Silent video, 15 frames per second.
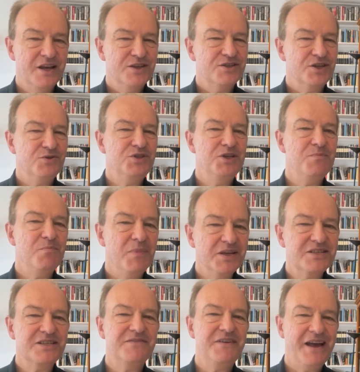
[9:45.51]
so she
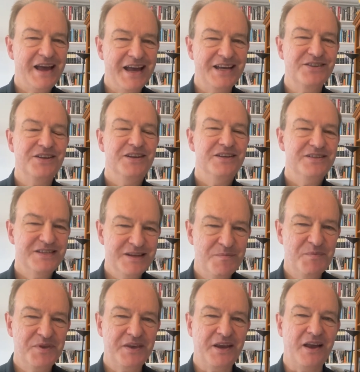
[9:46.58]
must have had
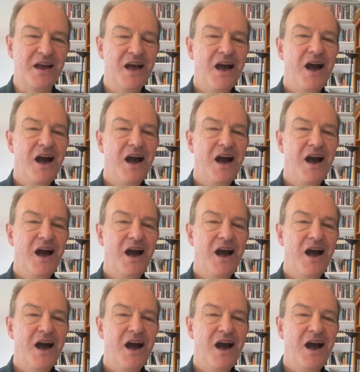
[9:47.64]
something.